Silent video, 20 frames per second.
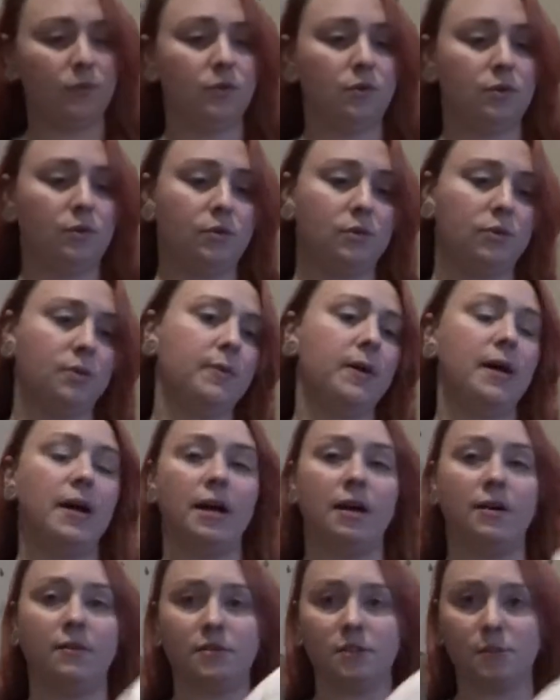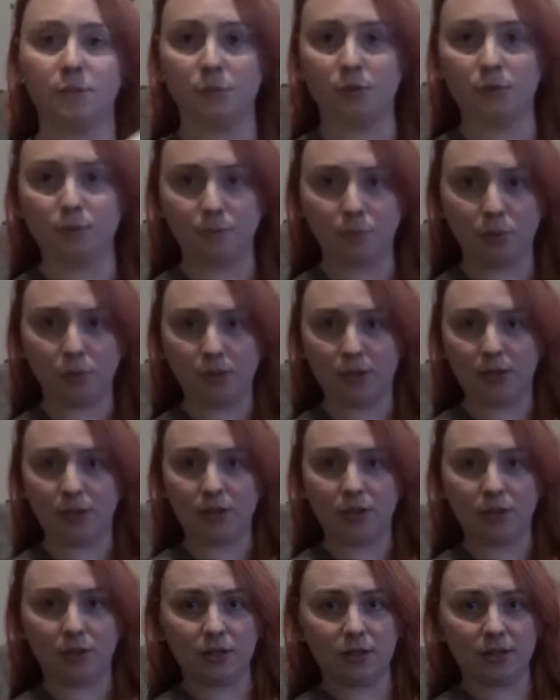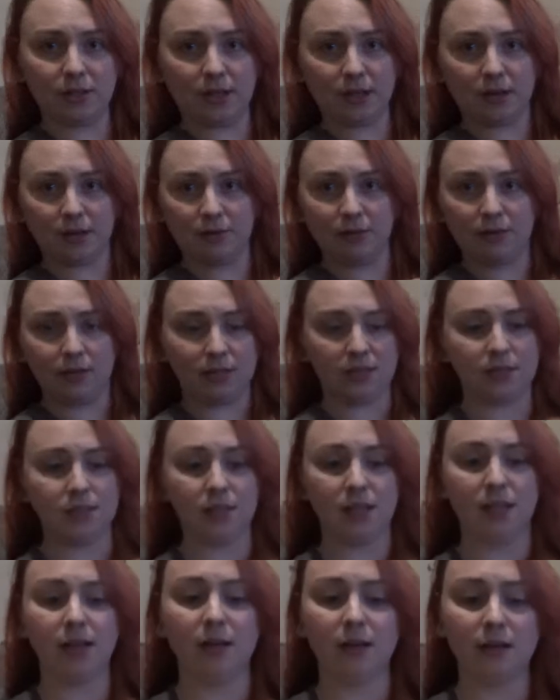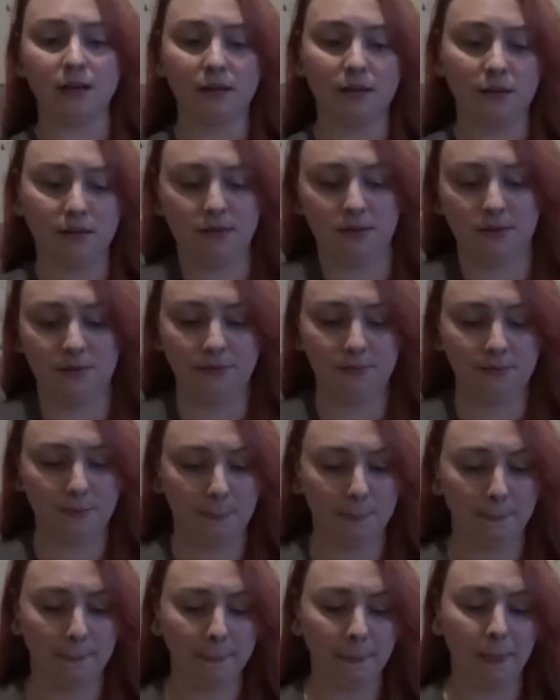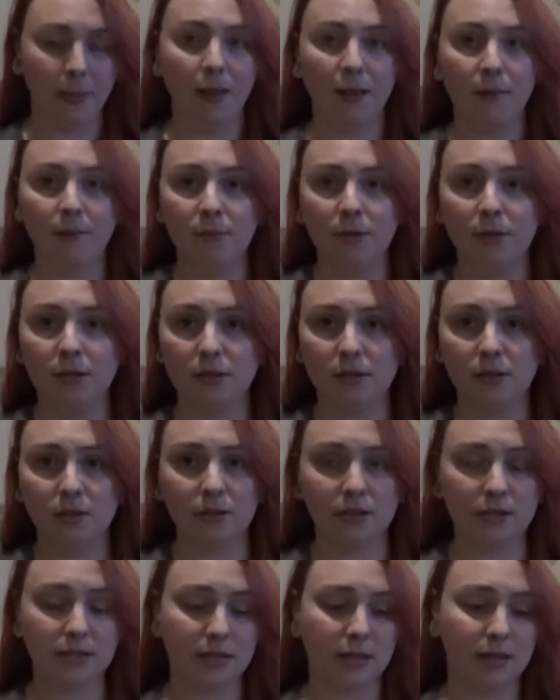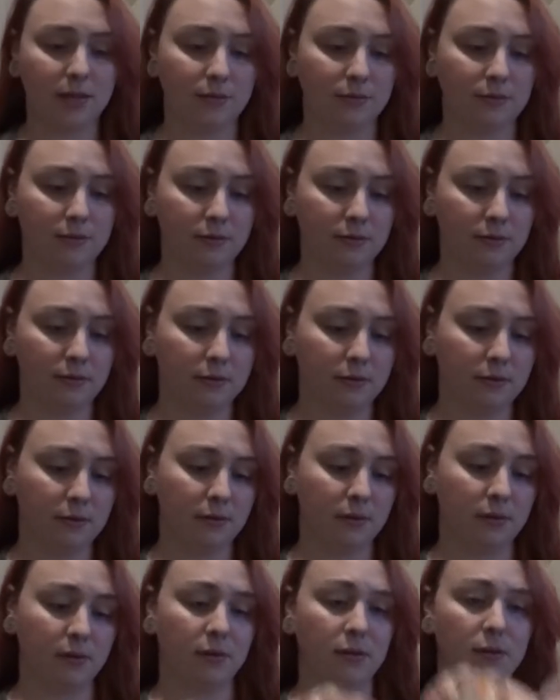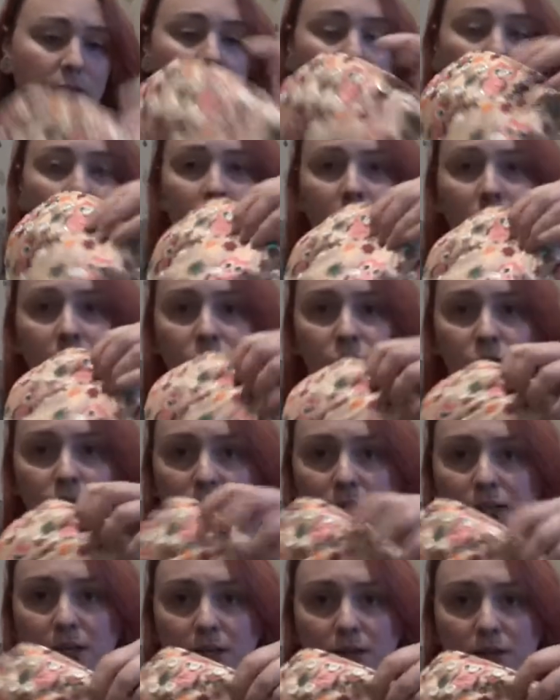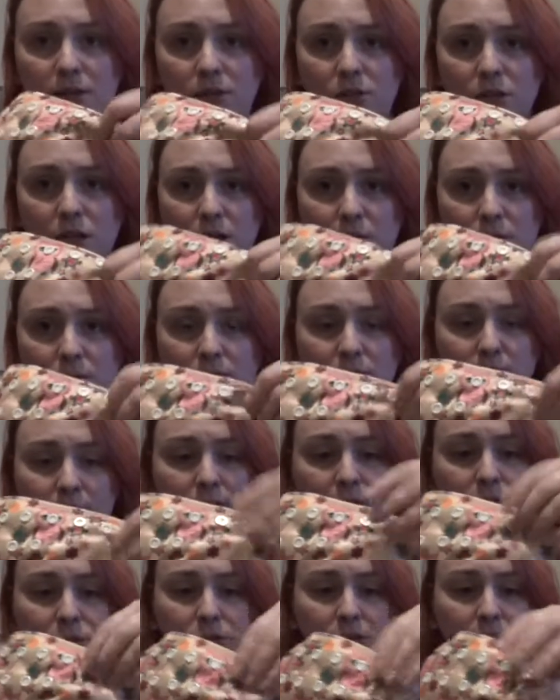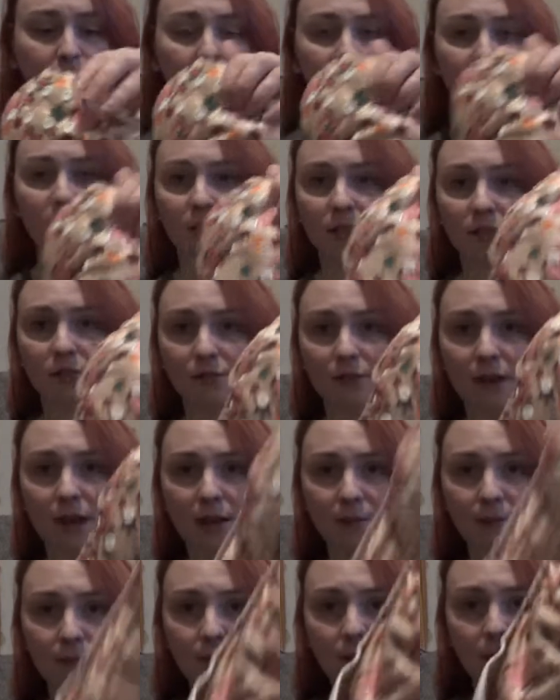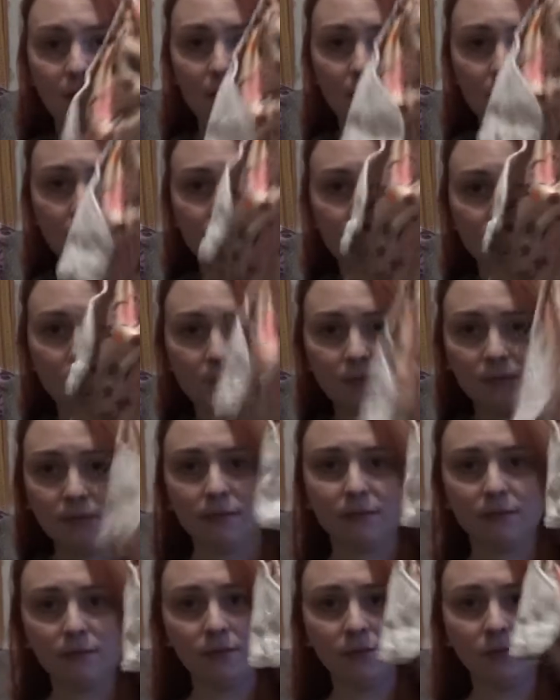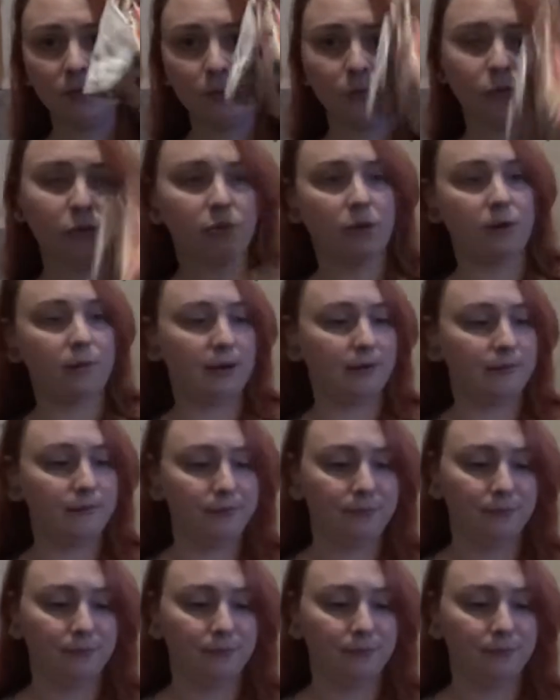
all the way, obviously pulling the liner down, if you can see that. Pulling the liner down, adjusting it at the top to make sure that it sits flat, and then just pull your arm out.